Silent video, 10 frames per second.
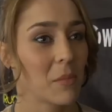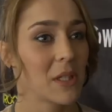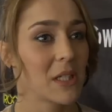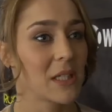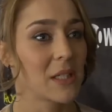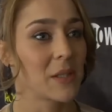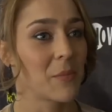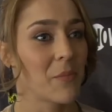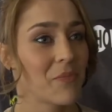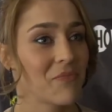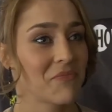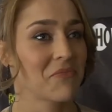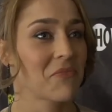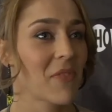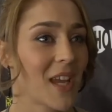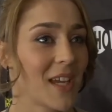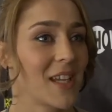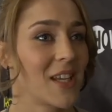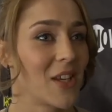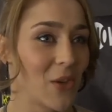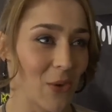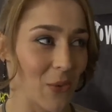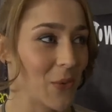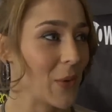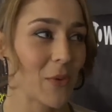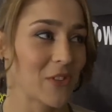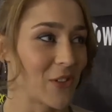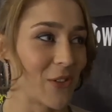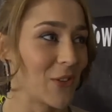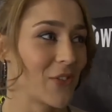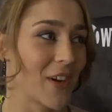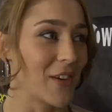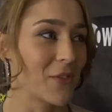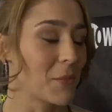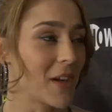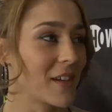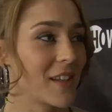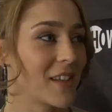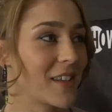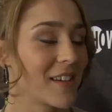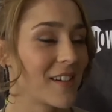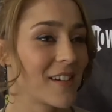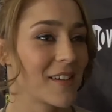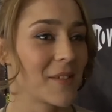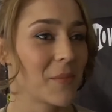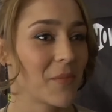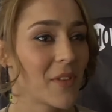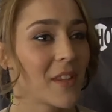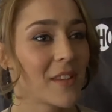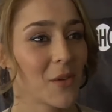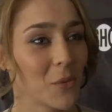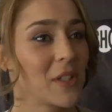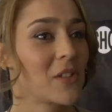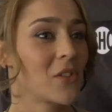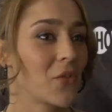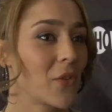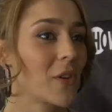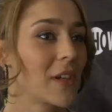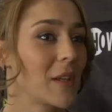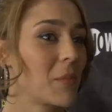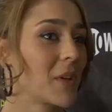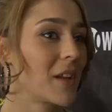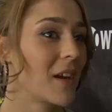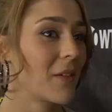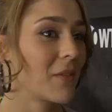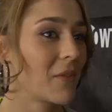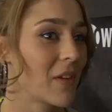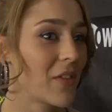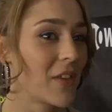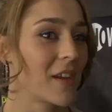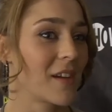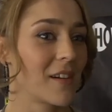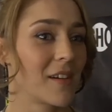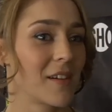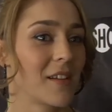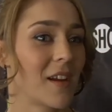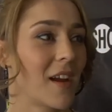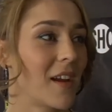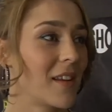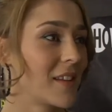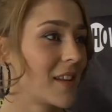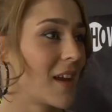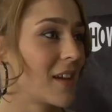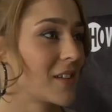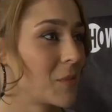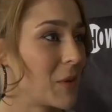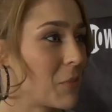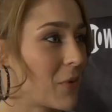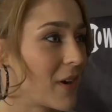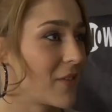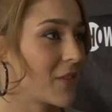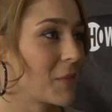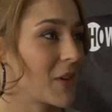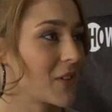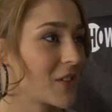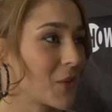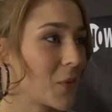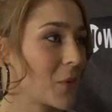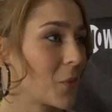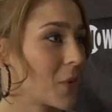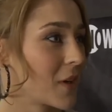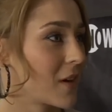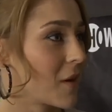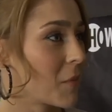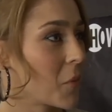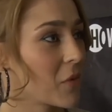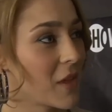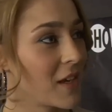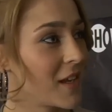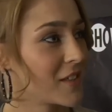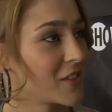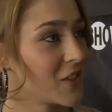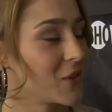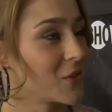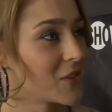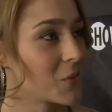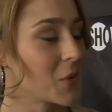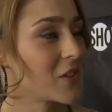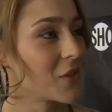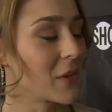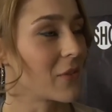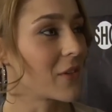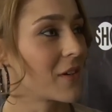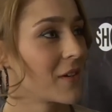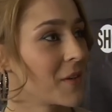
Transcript: But um, no, it wasn't a good fight of mine, and uh, there are reasons for it. But I, I think uh, that has to be private because I don't want to, want to come up with any excuses whatsoever.